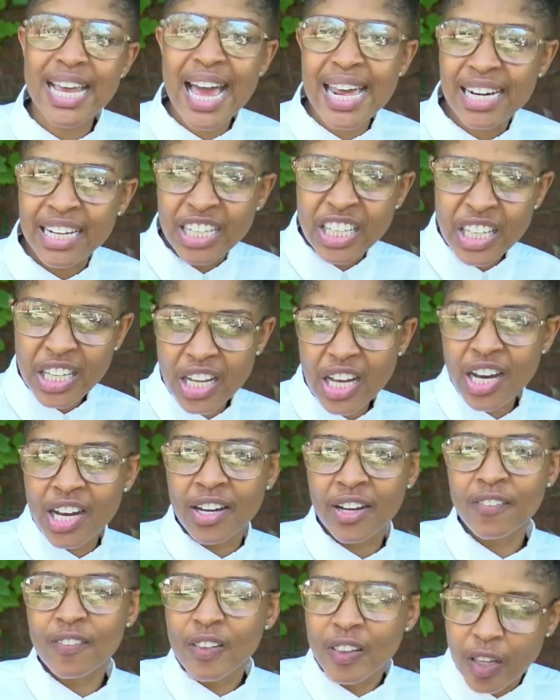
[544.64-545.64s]
had a
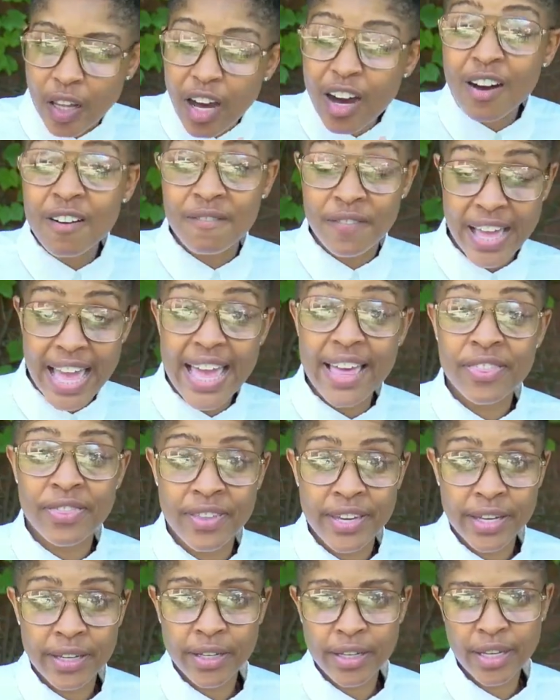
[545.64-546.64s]
love
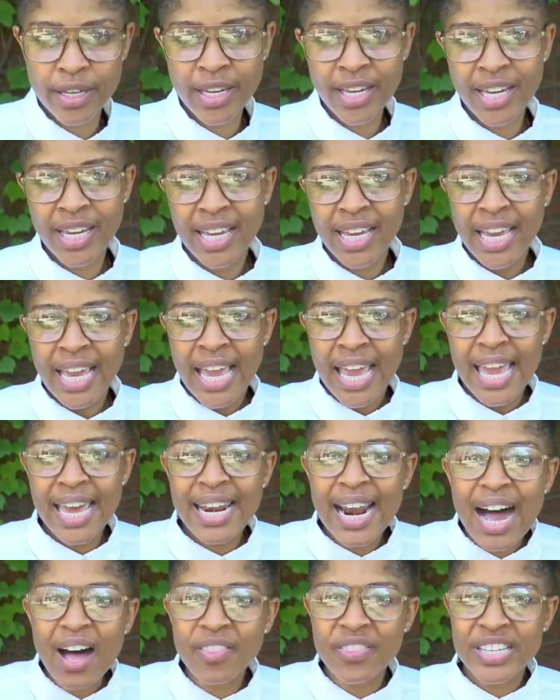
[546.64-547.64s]
ethic,
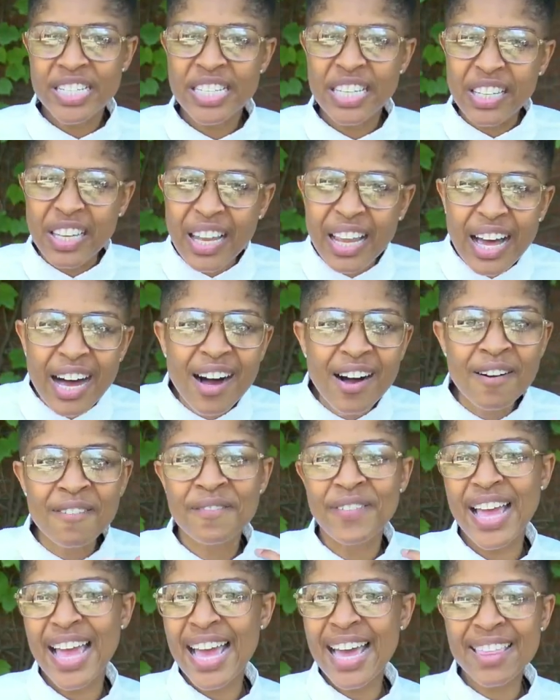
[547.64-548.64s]
and how this
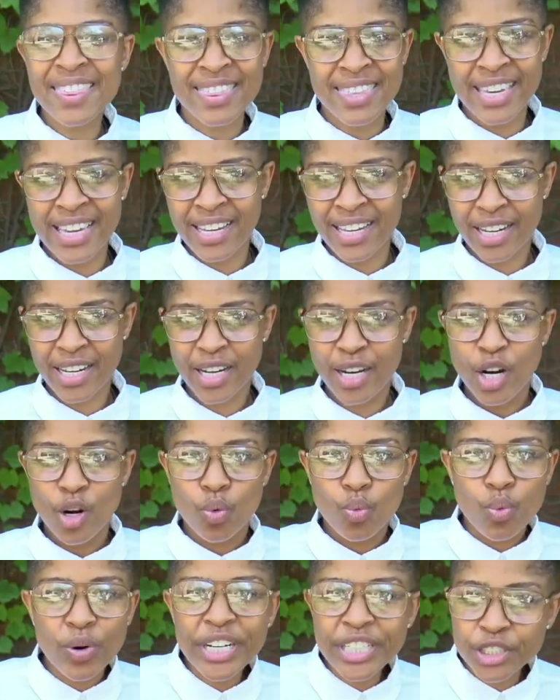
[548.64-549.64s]
love ethic
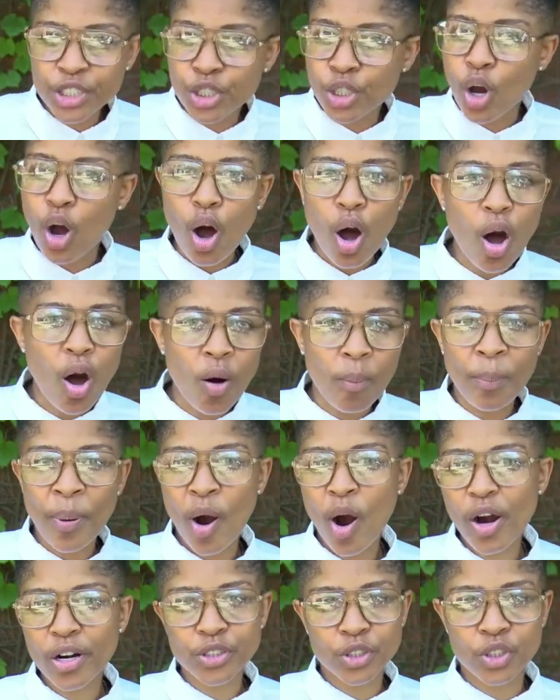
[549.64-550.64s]
reached to all
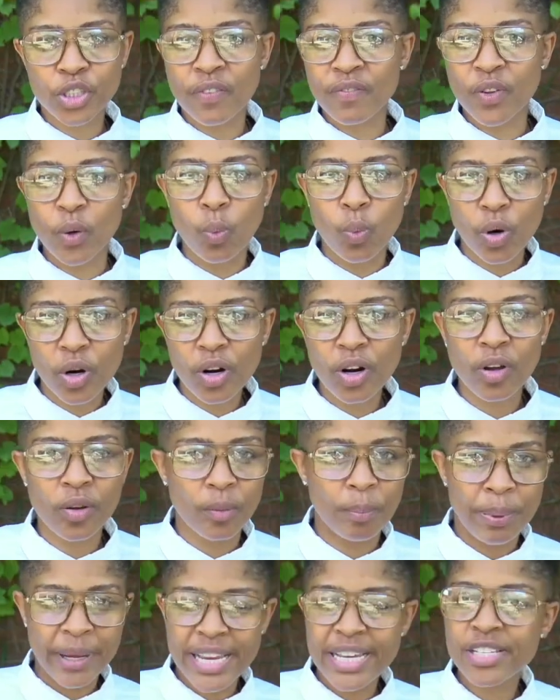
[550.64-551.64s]
parts of the
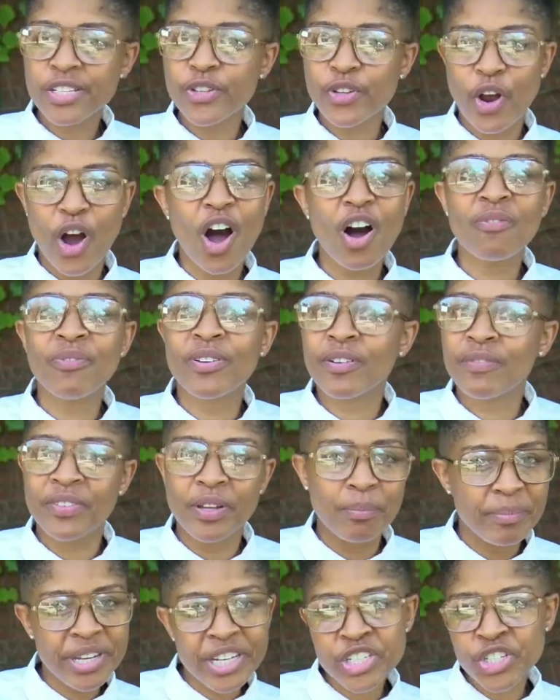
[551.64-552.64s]
world based off of
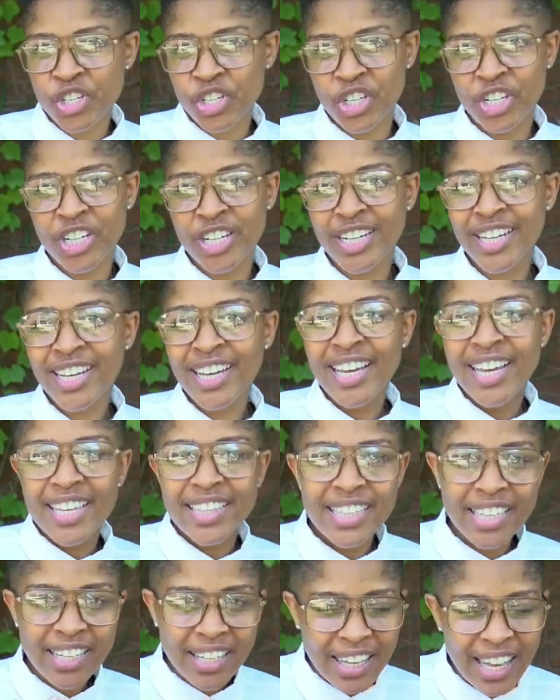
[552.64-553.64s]
the mission,
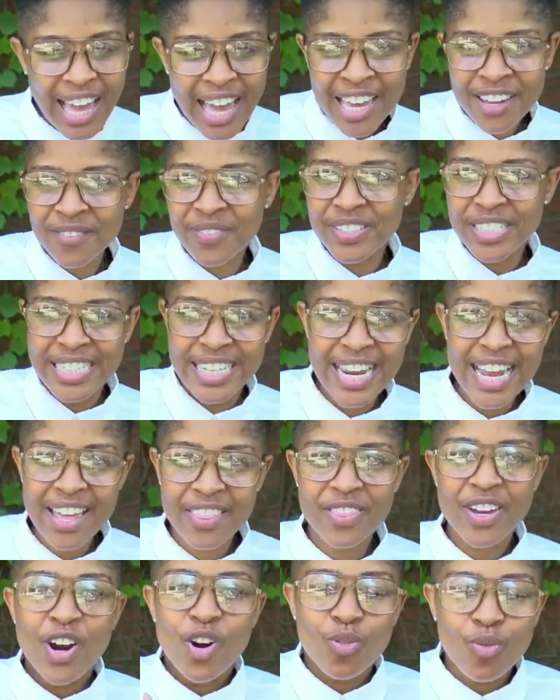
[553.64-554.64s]
the life,
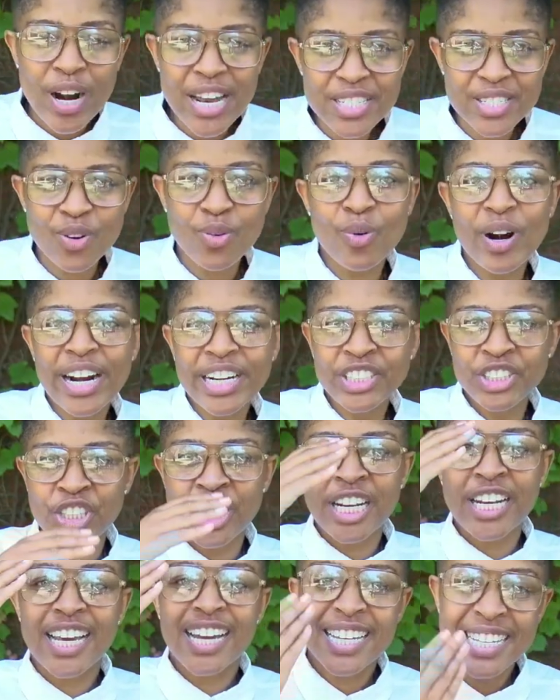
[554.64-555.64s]
death,
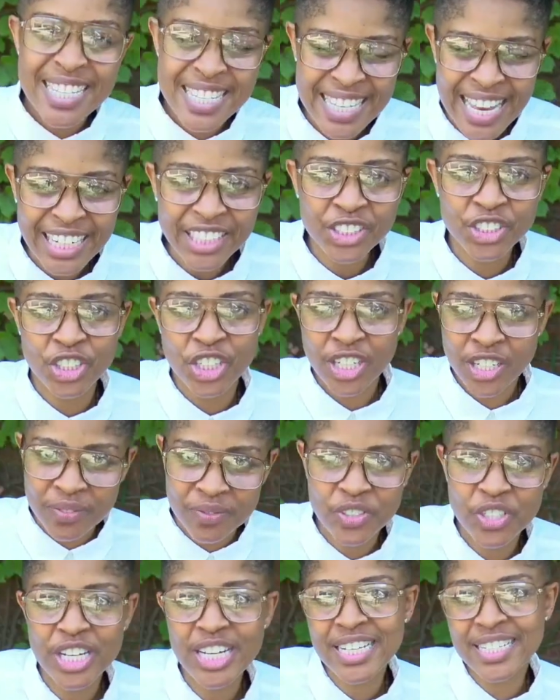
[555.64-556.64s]
resurrection, ascension
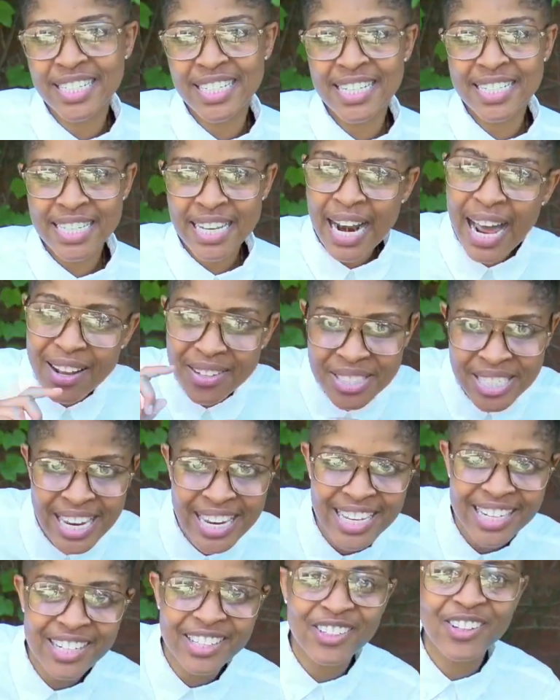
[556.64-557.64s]
of Jesus. And I'll take it a